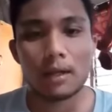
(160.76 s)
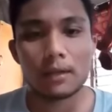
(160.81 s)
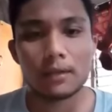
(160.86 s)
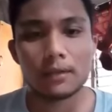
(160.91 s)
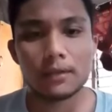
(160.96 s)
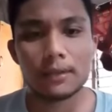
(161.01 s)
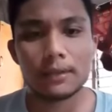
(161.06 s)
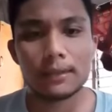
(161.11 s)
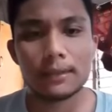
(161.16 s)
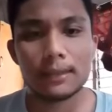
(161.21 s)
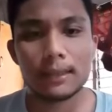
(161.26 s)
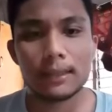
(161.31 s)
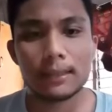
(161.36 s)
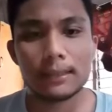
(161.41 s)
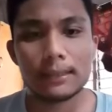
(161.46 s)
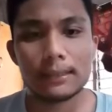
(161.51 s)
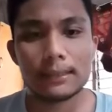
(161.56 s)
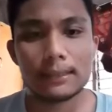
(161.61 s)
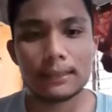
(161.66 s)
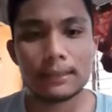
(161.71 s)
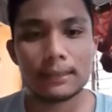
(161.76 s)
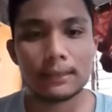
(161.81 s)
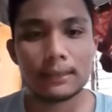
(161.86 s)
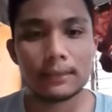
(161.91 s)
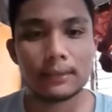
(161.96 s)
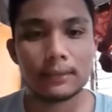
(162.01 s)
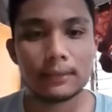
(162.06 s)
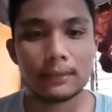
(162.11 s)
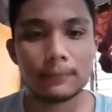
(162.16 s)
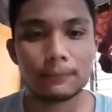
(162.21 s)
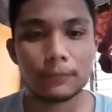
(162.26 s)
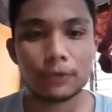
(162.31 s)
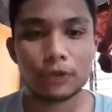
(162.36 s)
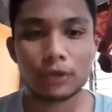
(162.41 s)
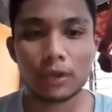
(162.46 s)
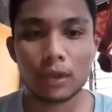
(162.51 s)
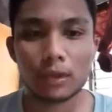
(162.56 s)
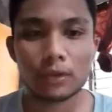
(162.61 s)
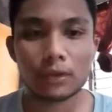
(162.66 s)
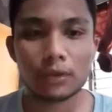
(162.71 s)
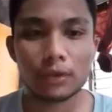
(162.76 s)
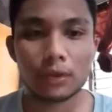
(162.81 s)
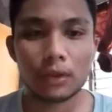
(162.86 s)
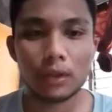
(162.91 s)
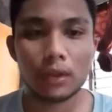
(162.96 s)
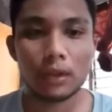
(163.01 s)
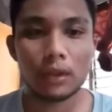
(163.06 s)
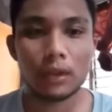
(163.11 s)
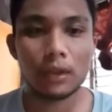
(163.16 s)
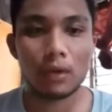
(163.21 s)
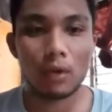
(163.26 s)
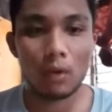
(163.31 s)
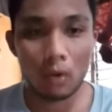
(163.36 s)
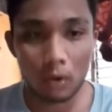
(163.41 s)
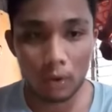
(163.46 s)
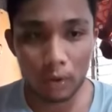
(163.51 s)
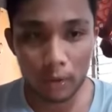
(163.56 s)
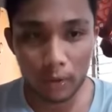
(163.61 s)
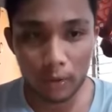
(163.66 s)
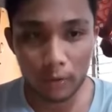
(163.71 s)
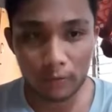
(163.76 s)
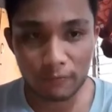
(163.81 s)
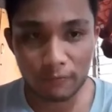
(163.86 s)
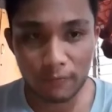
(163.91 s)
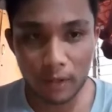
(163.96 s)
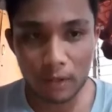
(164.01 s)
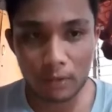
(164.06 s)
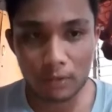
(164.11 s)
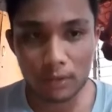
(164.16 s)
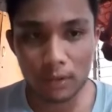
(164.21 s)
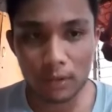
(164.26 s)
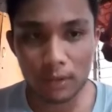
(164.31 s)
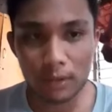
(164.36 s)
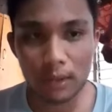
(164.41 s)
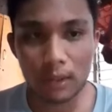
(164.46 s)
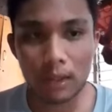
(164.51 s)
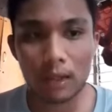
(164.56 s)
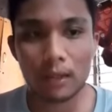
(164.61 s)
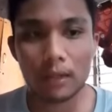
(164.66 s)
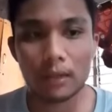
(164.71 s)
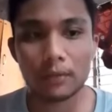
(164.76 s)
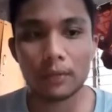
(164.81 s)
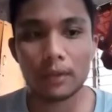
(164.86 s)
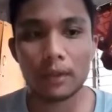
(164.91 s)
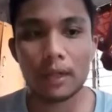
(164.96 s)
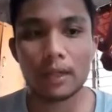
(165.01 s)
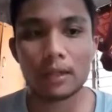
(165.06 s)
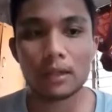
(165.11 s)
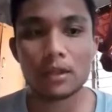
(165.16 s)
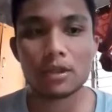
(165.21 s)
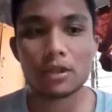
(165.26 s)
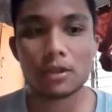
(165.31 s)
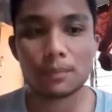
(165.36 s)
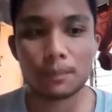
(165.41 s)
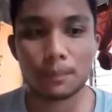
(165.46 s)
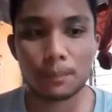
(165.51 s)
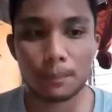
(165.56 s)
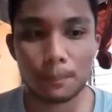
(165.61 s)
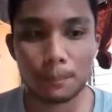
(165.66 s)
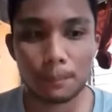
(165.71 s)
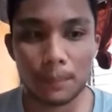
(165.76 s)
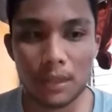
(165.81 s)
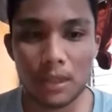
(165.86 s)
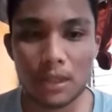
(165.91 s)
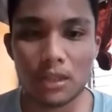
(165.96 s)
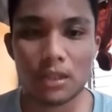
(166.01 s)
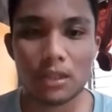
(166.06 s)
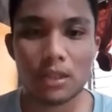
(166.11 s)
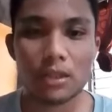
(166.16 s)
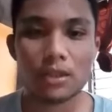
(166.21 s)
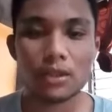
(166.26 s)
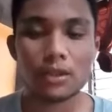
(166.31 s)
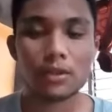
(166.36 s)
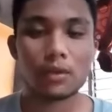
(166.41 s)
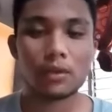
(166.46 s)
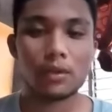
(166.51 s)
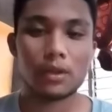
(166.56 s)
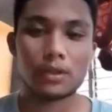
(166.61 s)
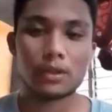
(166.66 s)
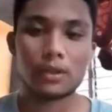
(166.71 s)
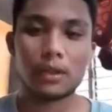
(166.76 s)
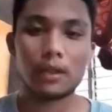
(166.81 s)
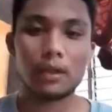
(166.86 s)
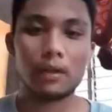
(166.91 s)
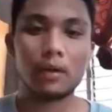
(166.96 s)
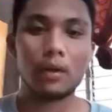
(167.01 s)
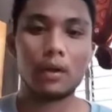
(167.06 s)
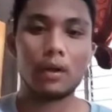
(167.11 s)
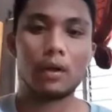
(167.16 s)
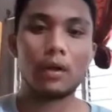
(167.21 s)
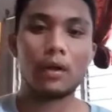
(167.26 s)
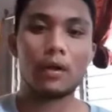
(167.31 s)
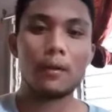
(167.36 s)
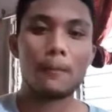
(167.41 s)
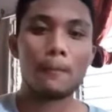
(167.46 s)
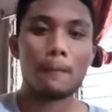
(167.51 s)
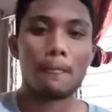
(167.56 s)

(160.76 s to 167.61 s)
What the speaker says: generally, structurally, or phylogenetically related species or a single